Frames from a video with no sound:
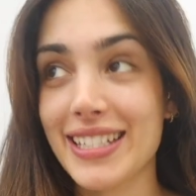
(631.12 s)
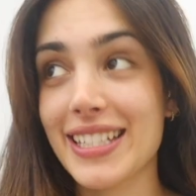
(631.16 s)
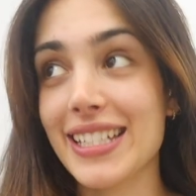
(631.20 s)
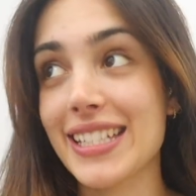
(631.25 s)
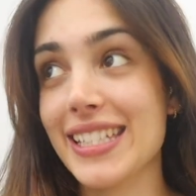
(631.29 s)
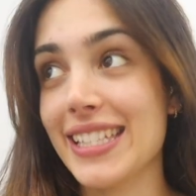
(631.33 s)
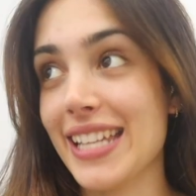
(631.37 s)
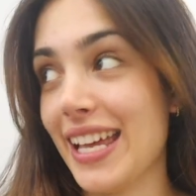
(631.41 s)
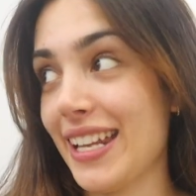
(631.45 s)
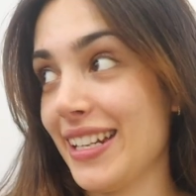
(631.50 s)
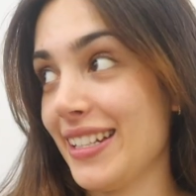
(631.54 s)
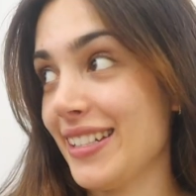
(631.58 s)

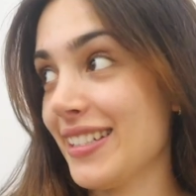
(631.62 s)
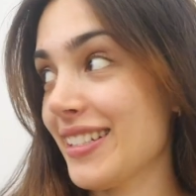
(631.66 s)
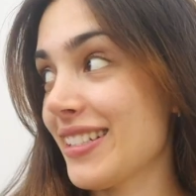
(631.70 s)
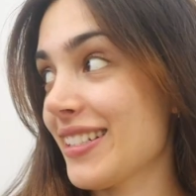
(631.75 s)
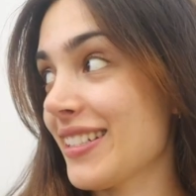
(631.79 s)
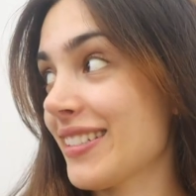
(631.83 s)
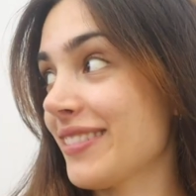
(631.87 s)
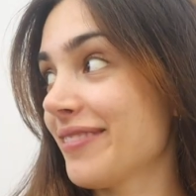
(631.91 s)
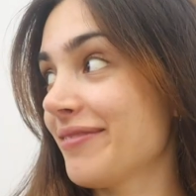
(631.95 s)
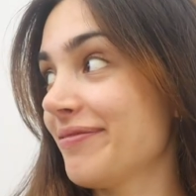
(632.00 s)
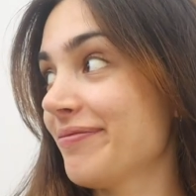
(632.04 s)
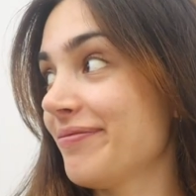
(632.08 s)
send.
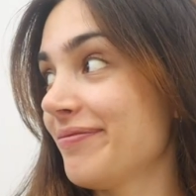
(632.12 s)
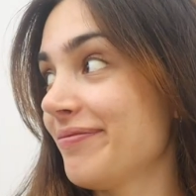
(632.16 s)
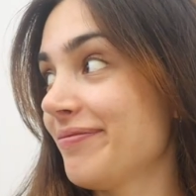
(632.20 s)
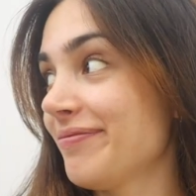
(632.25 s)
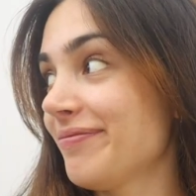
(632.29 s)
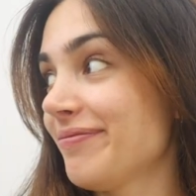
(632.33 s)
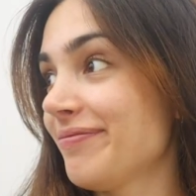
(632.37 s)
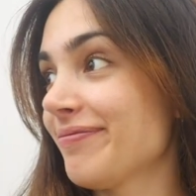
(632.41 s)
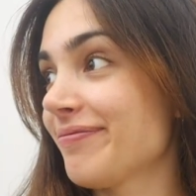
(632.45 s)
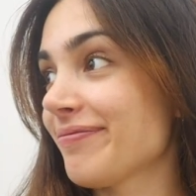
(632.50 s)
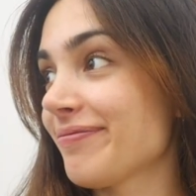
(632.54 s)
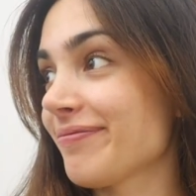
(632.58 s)

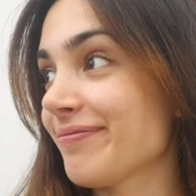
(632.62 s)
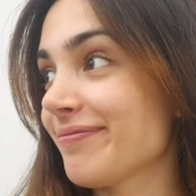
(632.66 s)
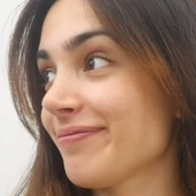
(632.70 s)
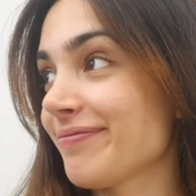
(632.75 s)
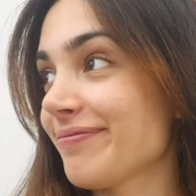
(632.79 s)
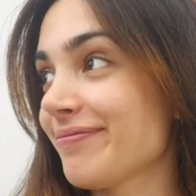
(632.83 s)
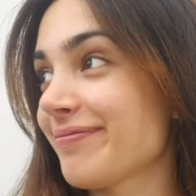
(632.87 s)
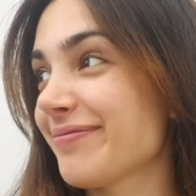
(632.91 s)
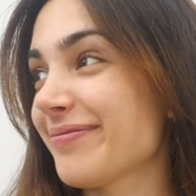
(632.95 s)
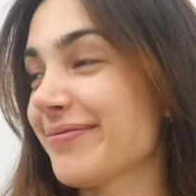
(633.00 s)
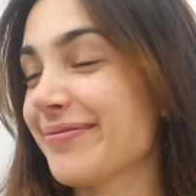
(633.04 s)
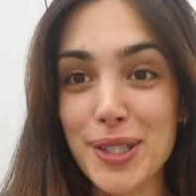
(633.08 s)

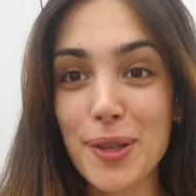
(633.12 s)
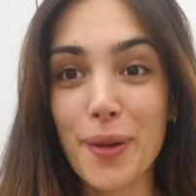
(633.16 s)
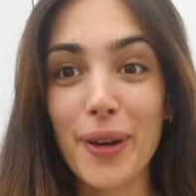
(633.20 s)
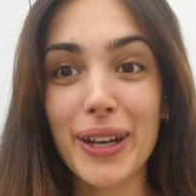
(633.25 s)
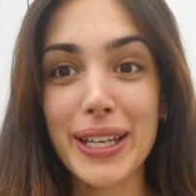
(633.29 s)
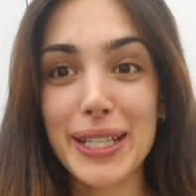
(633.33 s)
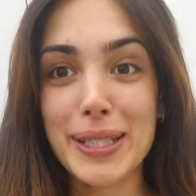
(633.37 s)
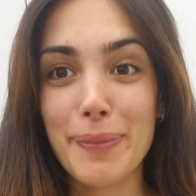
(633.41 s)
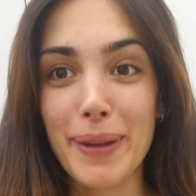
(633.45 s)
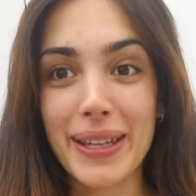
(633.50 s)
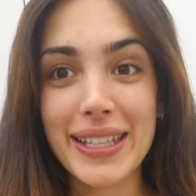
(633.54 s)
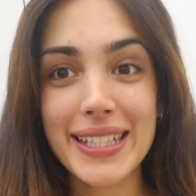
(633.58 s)
It's
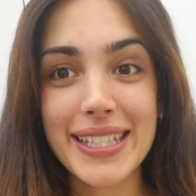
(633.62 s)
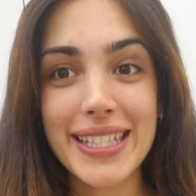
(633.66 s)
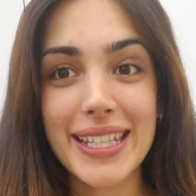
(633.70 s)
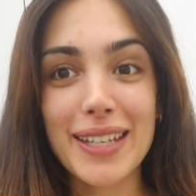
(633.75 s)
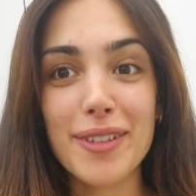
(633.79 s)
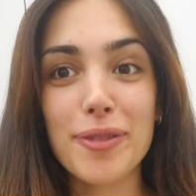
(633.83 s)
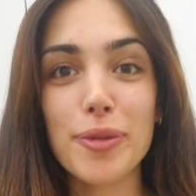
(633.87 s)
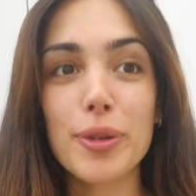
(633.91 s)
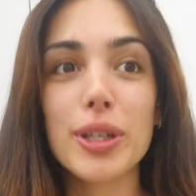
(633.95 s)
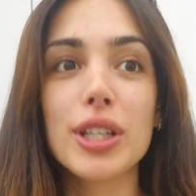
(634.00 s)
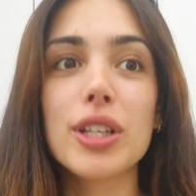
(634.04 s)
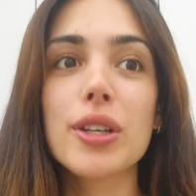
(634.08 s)
quite
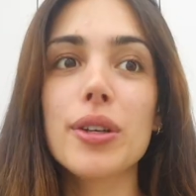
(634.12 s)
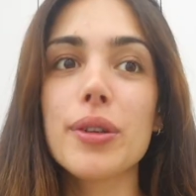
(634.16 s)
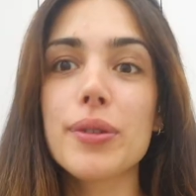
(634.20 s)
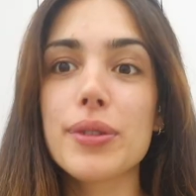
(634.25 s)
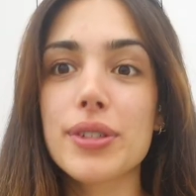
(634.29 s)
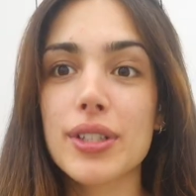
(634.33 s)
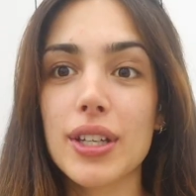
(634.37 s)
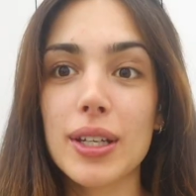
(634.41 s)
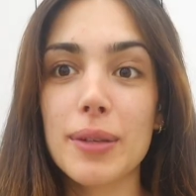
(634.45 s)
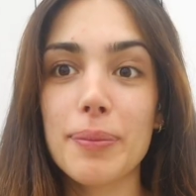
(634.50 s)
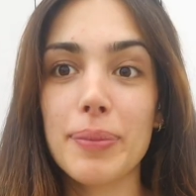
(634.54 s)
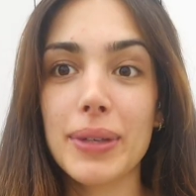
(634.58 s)
expensive. We knew it
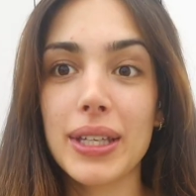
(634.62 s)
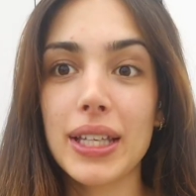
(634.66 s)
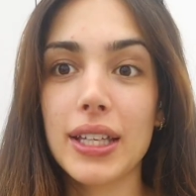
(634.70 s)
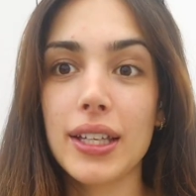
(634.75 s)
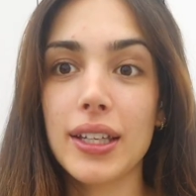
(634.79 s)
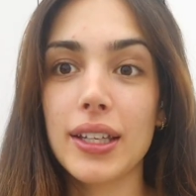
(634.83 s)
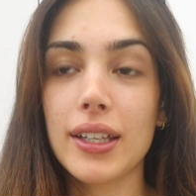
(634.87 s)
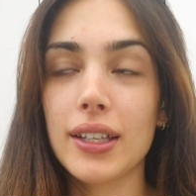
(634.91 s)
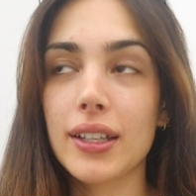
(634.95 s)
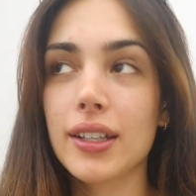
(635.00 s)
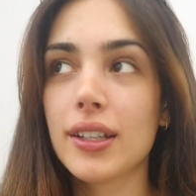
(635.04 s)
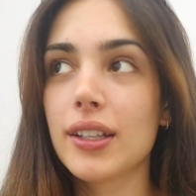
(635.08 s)
was going to
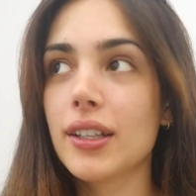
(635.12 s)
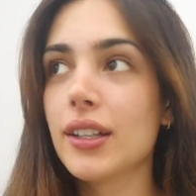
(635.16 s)
be,